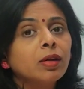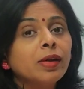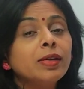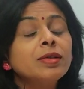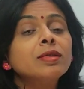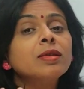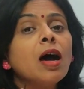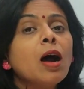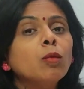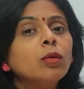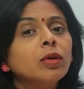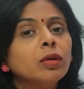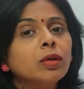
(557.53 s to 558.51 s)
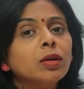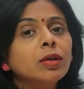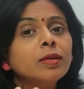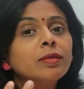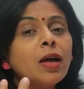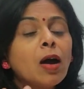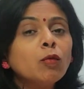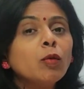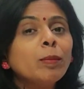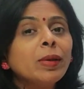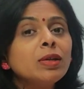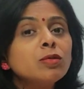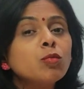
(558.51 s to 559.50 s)
It's sour. Sour
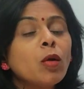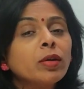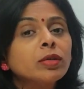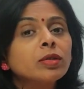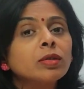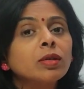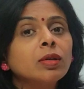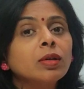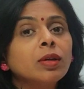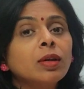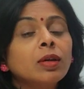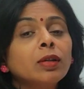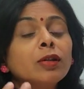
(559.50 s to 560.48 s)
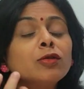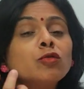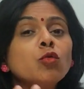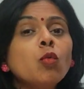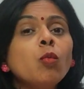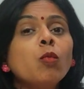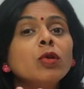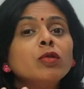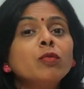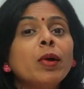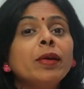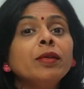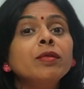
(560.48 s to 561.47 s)
means what? The soup was
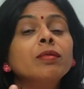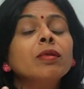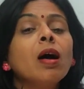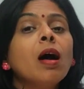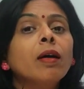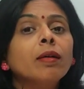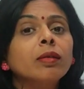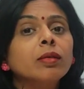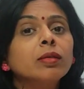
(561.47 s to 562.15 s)
very sour.